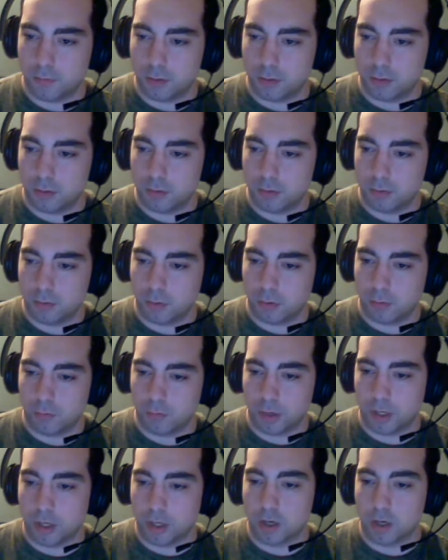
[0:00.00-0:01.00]
or
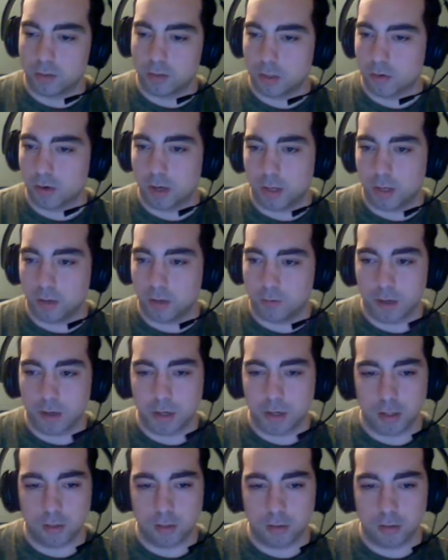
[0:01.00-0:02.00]
reconsecrating,
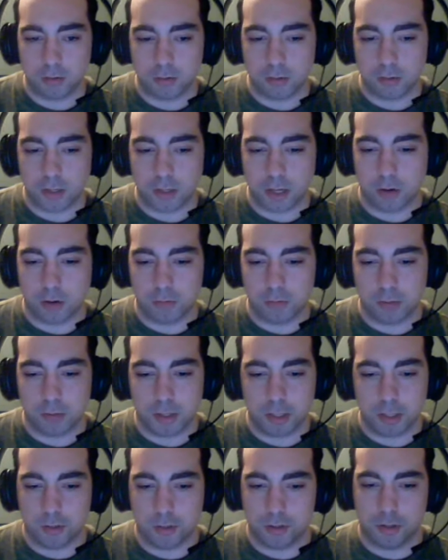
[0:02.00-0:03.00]
finding out, but he
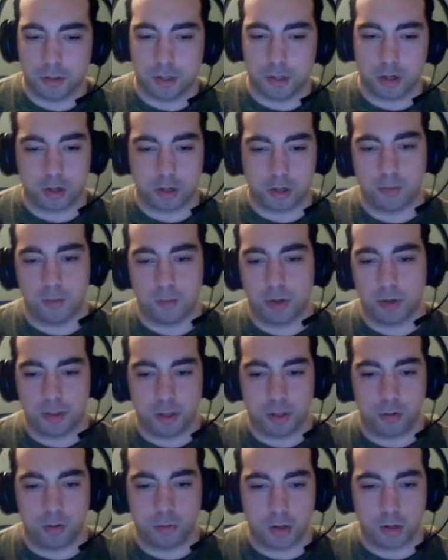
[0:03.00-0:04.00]
could not come with
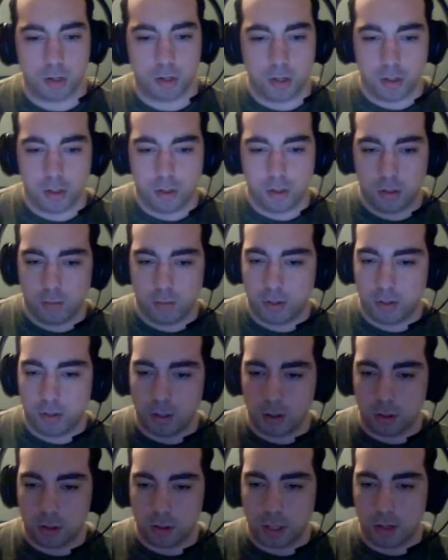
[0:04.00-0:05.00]
you. But you
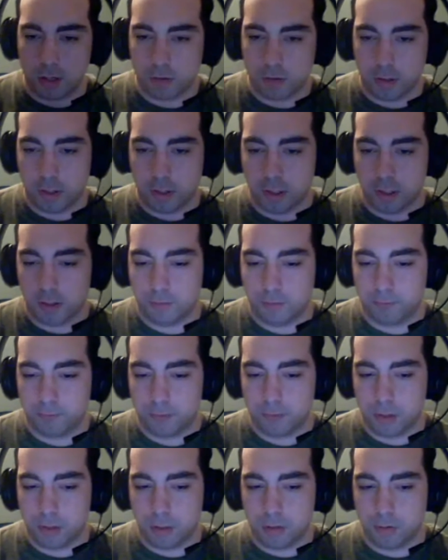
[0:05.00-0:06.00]
generally
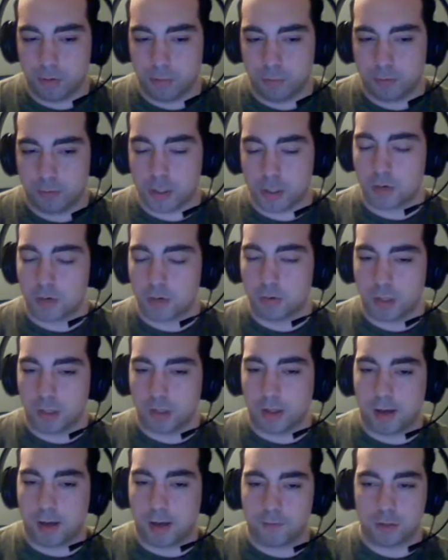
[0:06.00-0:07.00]

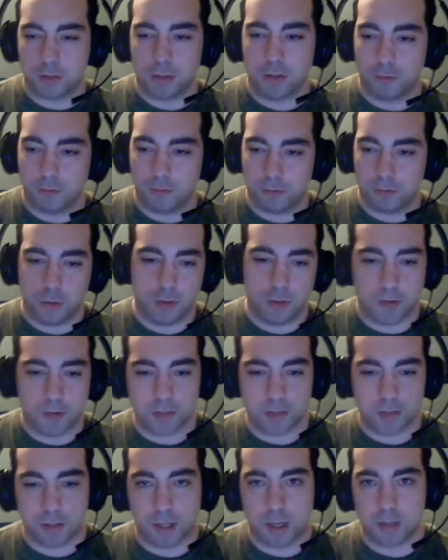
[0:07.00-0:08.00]
left to
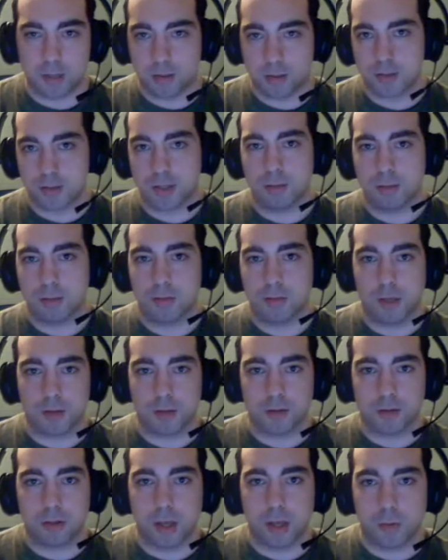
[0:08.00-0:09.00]
investigate the same thing that
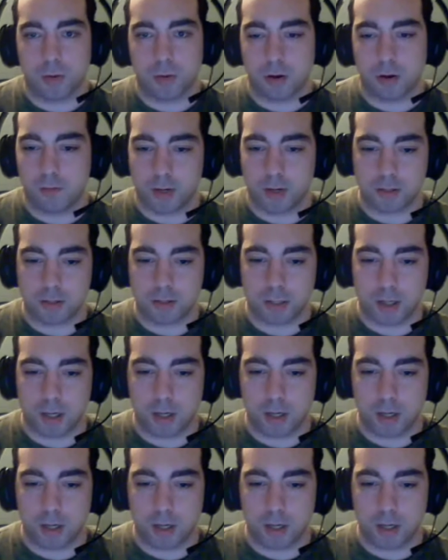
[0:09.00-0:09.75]
they were investigating.